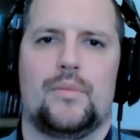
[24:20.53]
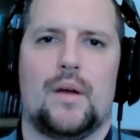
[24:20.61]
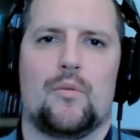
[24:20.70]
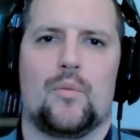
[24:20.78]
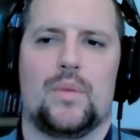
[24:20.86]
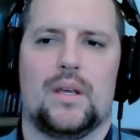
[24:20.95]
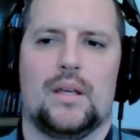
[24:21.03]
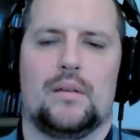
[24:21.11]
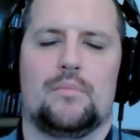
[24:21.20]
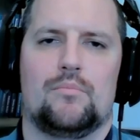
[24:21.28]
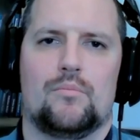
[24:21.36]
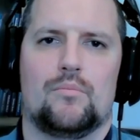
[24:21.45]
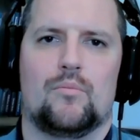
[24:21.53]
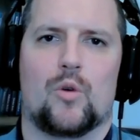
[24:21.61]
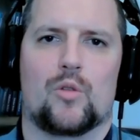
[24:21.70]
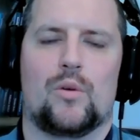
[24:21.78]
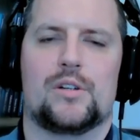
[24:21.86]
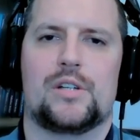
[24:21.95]
that would be
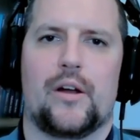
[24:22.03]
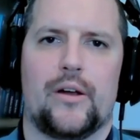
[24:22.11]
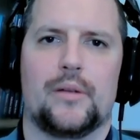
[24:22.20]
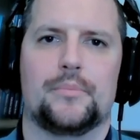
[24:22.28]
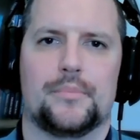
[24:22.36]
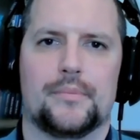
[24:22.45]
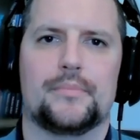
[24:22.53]
worthwhile sharing?